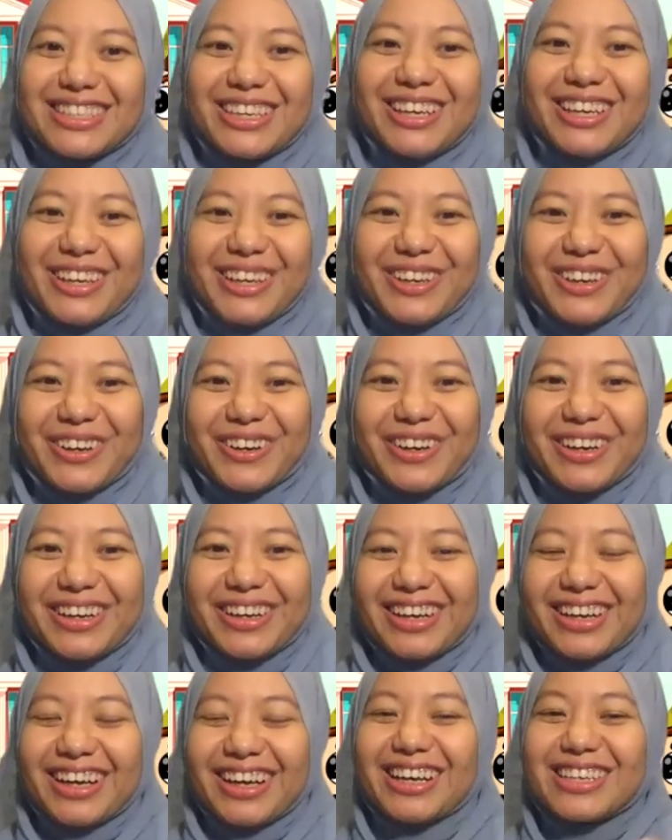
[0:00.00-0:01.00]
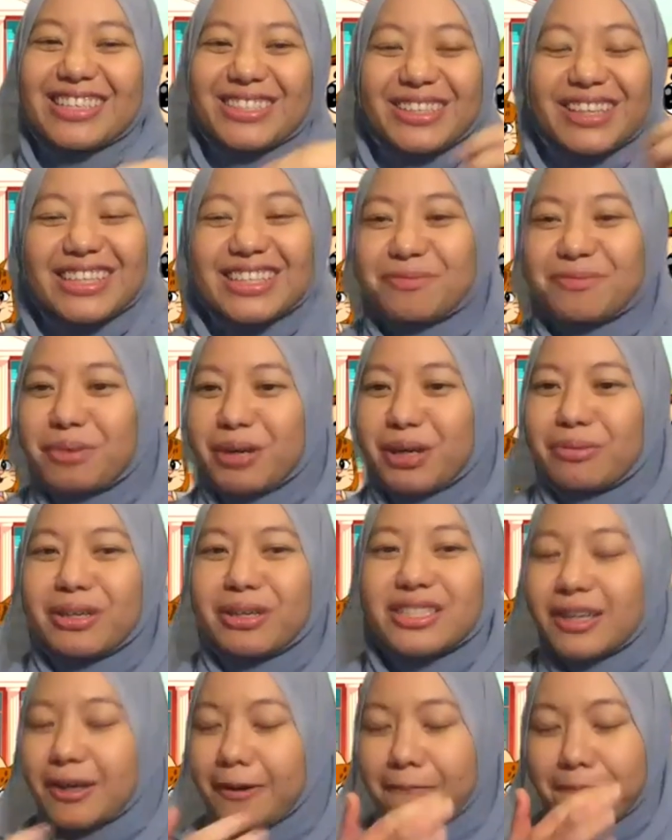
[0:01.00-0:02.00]
To your uh, so that's pretty
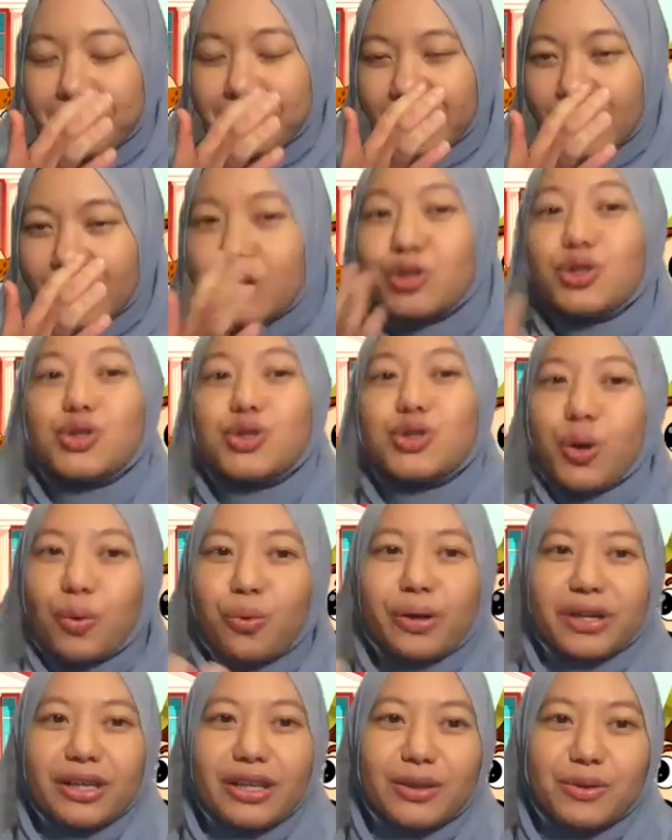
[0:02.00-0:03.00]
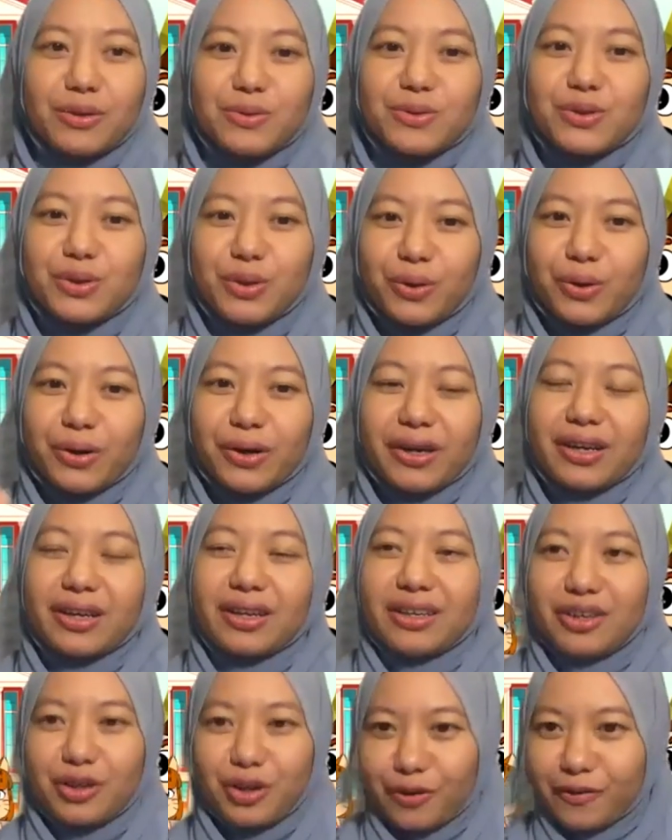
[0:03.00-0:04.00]
much it. You don't want to lose your
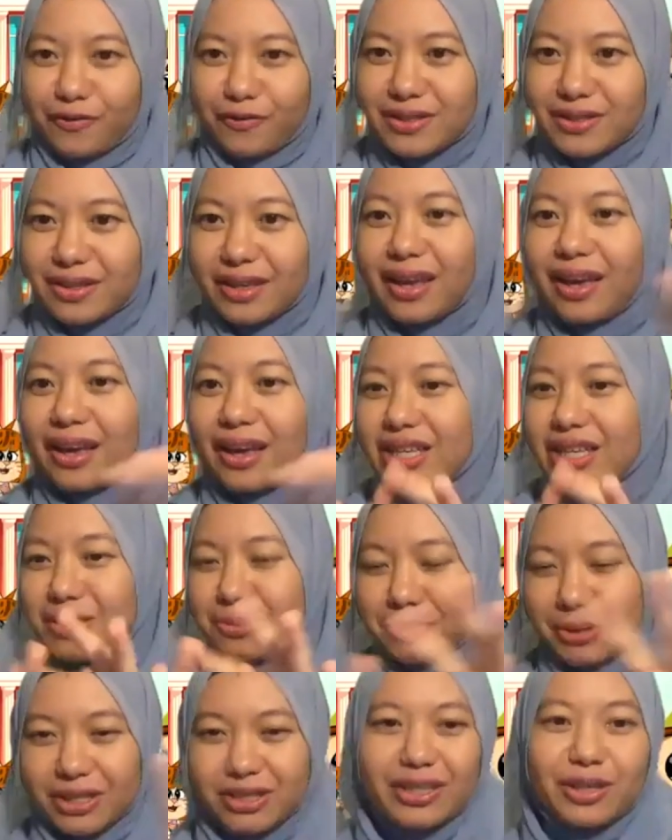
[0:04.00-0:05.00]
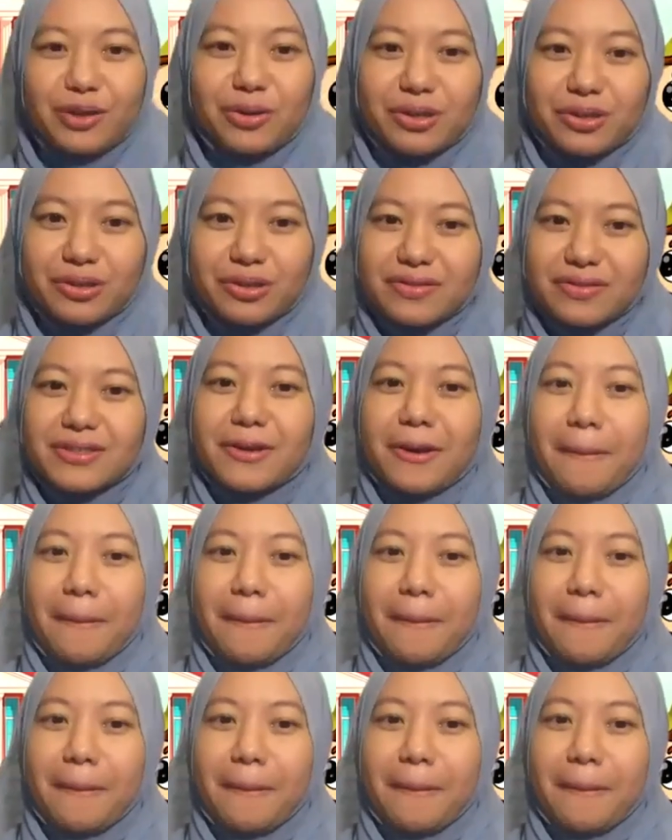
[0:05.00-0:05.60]
nerves, especially your nerves.